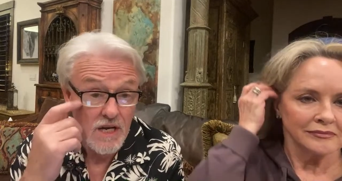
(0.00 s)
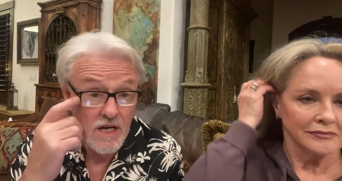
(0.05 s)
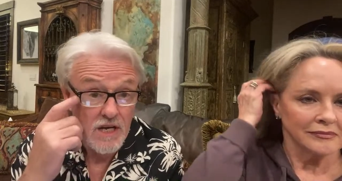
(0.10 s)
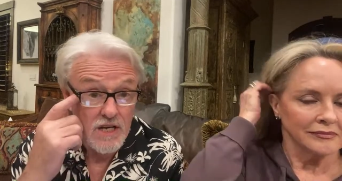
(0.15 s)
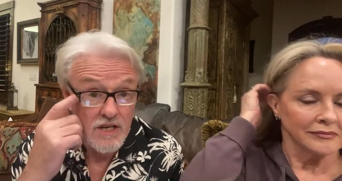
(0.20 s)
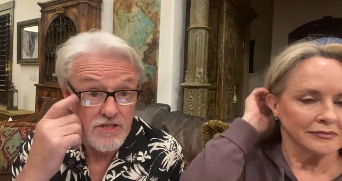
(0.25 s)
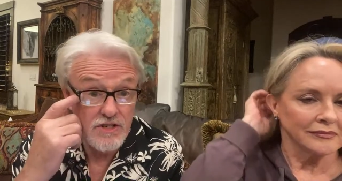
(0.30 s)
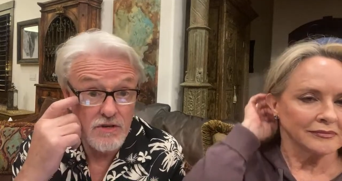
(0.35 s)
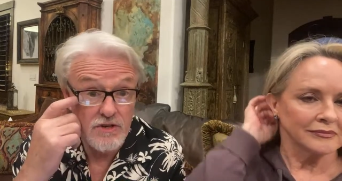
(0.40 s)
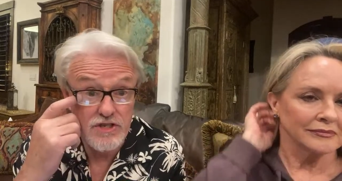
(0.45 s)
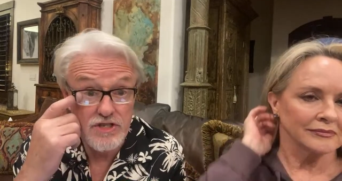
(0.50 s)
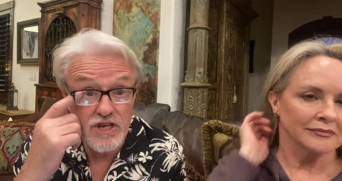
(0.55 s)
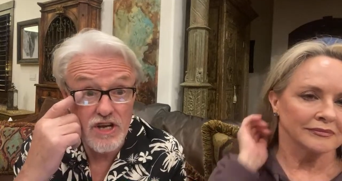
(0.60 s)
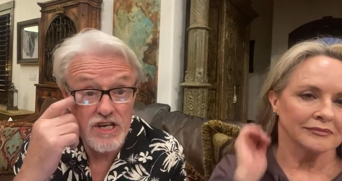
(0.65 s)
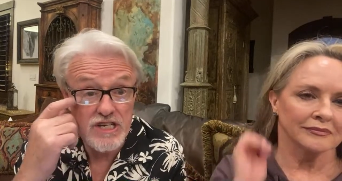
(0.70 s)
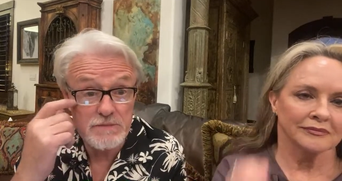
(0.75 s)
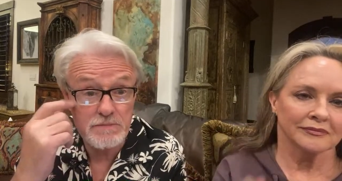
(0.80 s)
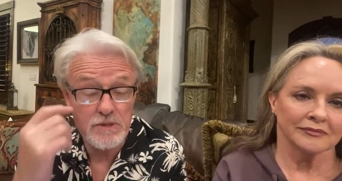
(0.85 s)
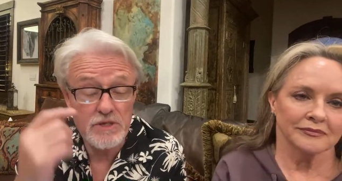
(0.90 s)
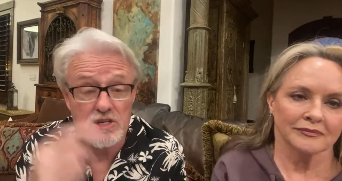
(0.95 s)
Speaker 1: So
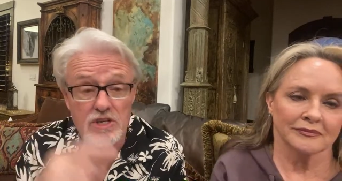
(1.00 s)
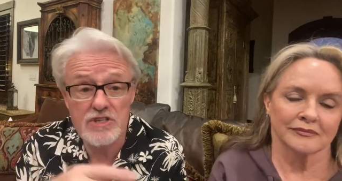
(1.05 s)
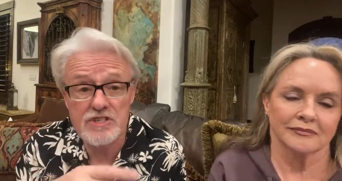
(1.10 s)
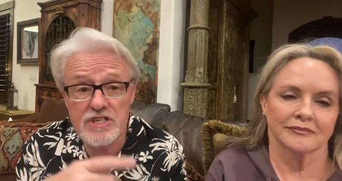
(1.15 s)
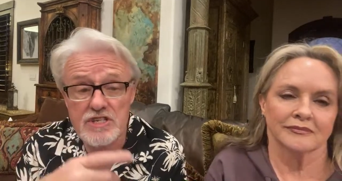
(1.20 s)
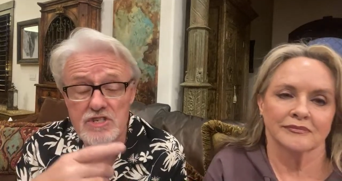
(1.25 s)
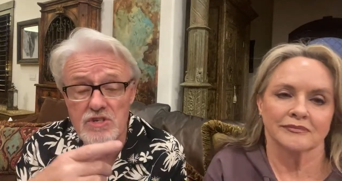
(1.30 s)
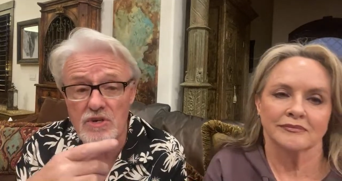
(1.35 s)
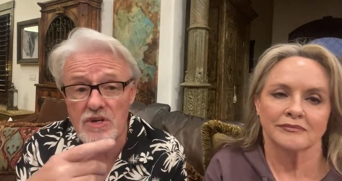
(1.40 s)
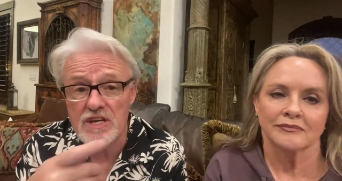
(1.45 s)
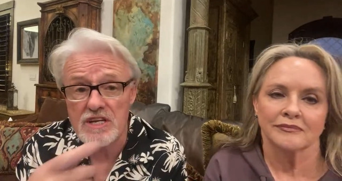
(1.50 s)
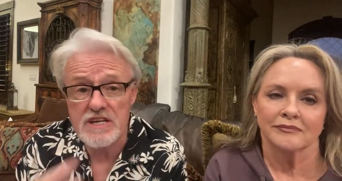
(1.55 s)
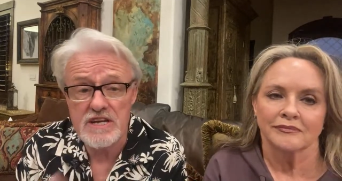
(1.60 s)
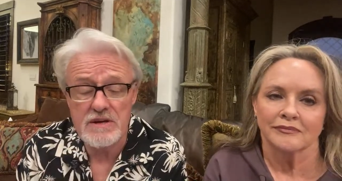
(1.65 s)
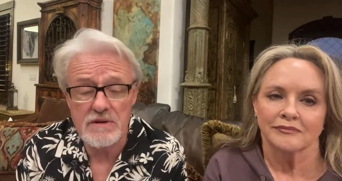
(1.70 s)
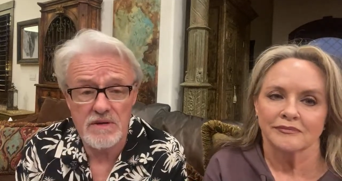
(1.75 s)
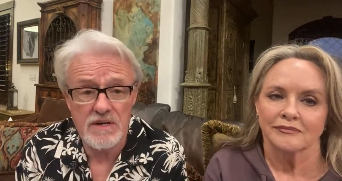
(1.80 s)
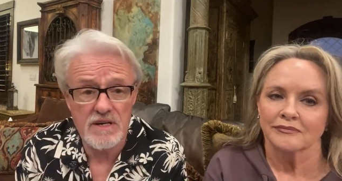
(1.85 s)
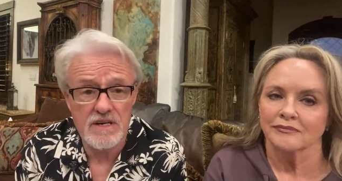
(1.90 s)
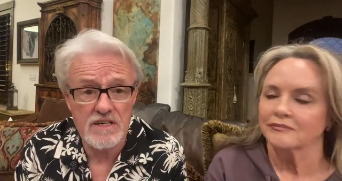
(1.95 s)
just because it took a year
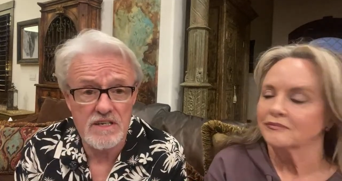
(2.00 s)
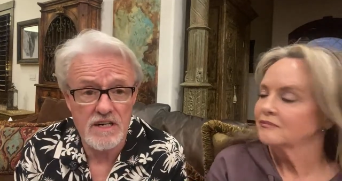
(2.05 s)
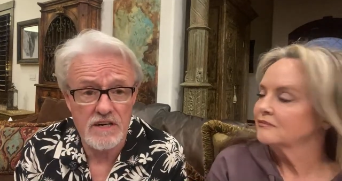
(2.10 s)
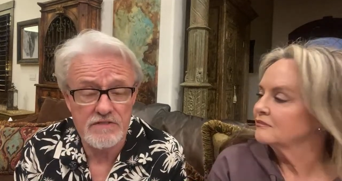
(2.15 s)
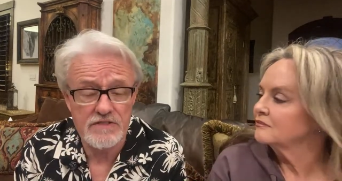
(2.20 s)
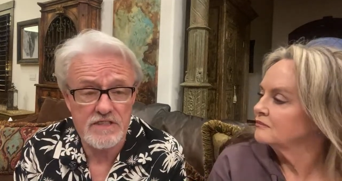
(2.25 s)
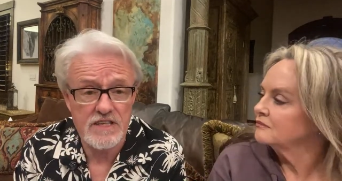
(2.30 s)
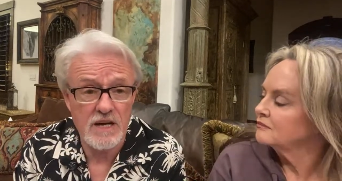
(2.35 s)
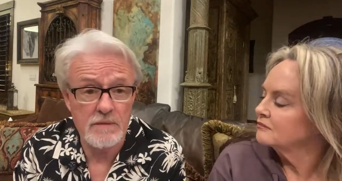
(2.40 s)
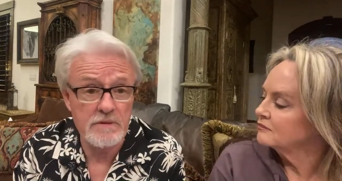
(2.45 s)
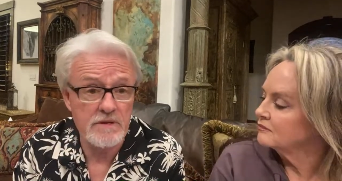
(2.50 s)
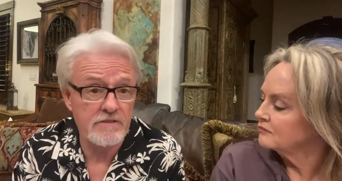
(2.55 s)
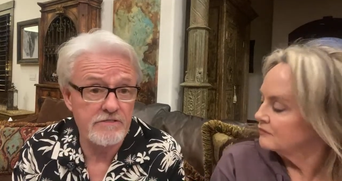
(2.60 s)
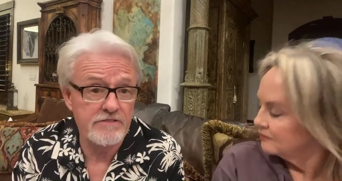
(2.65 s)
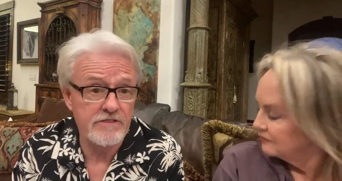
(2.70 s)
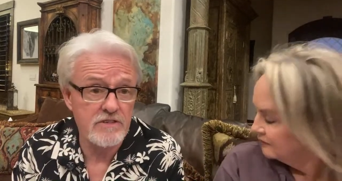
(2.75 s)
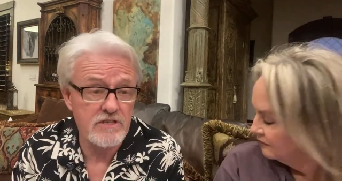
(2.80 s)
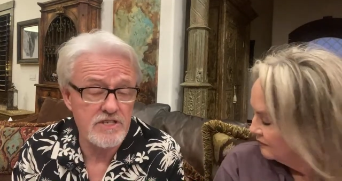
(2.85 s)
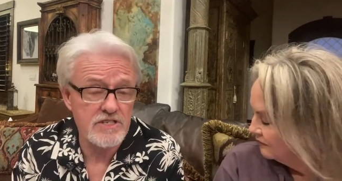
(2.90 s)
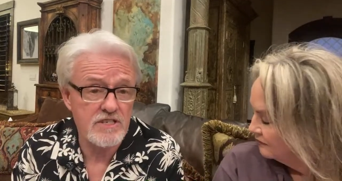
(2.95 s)
and a half to come in the
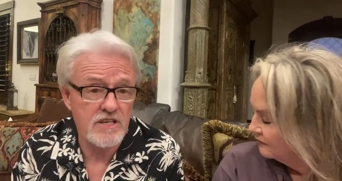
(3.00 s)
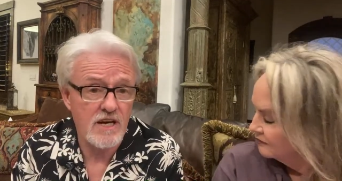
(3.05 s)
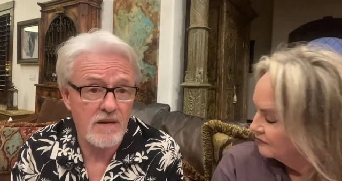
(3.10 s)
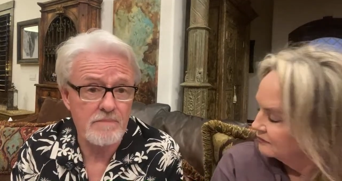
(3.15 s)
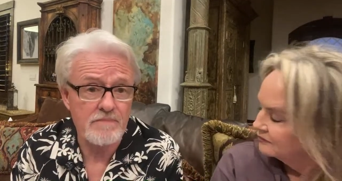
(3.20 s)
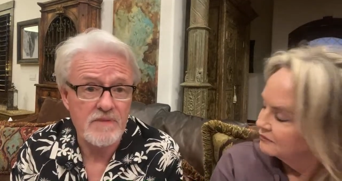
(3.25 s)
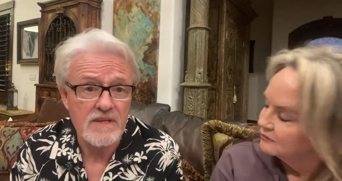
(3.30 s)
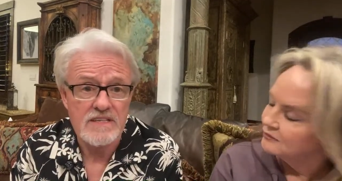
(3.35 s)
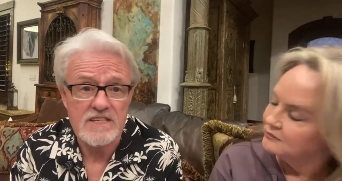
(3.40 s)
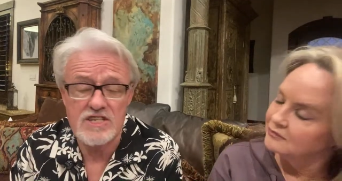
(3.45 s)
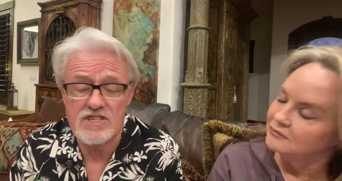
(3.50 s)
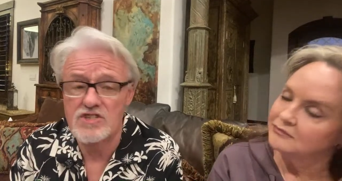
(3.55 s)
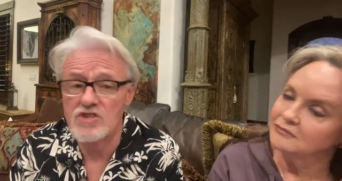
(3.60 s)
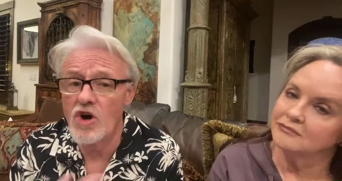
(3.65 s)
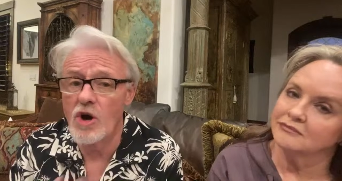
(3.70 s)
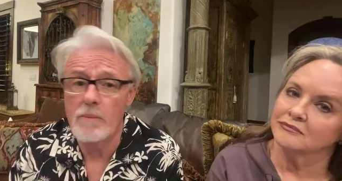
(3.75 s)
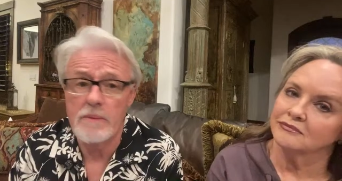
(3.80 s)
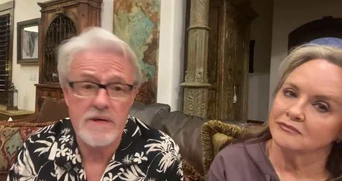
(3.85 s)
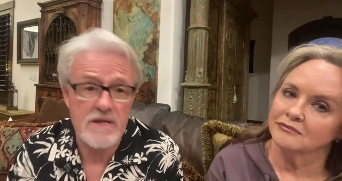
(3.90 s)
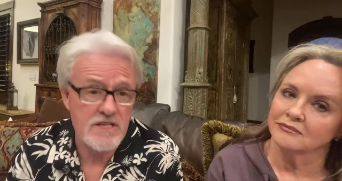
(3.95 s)
first time does not
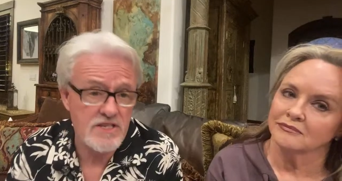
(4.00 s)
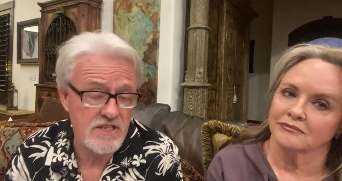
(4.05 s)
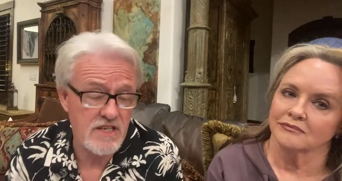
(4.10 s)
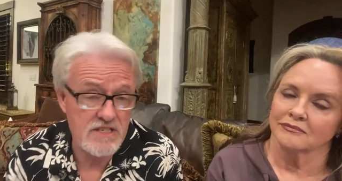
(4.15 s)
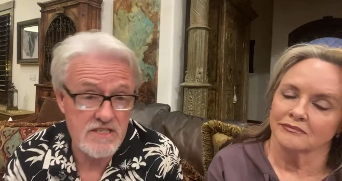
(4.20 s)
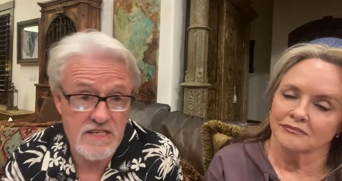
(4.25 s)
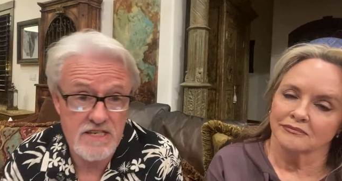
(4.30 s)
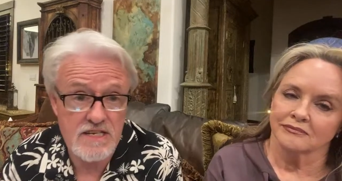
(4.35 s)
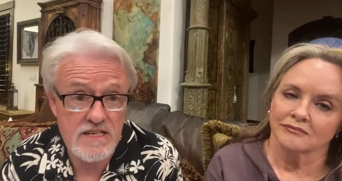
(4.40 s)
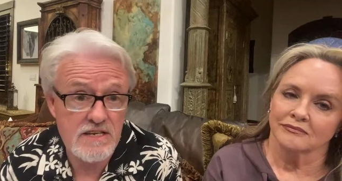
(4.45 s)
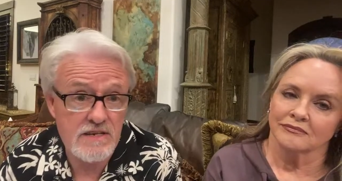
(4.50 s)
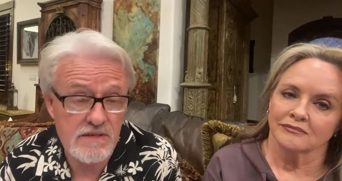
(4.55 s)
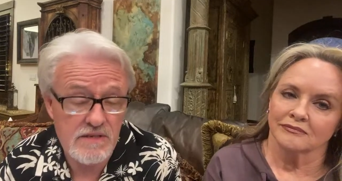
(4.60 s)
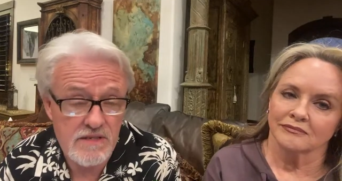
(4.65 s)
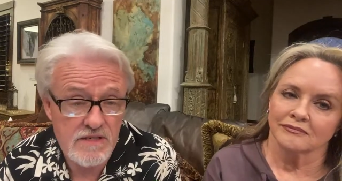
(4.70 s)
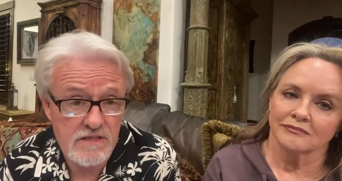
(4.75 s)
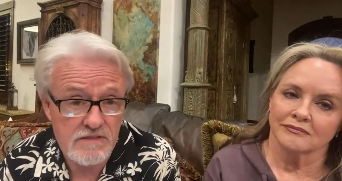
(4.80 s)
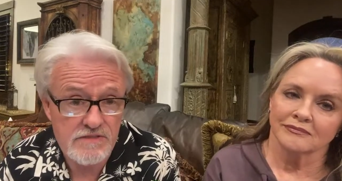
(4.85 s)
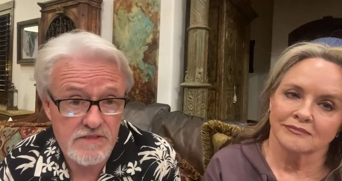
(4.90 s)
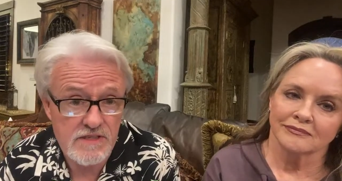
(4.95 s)
mean it's going to take a year and a
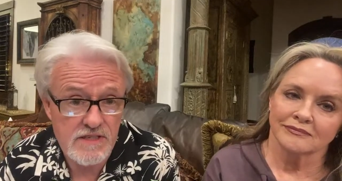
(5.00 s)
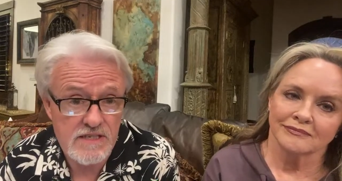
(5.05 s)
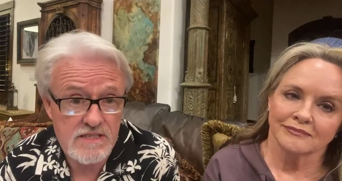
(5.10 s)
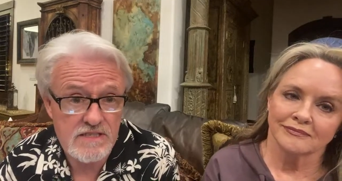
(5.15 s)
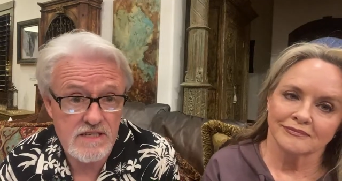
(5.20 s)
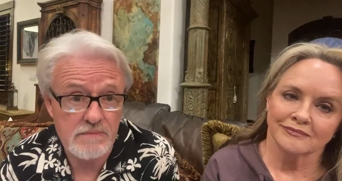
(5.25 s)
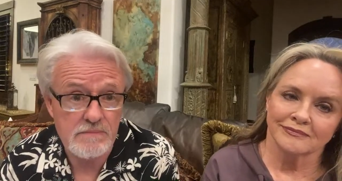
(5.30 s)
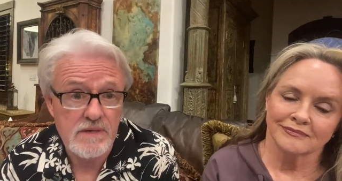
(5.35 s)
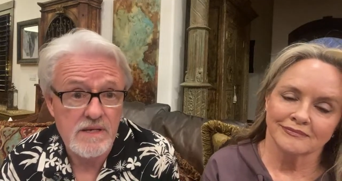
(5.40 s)
half the next time.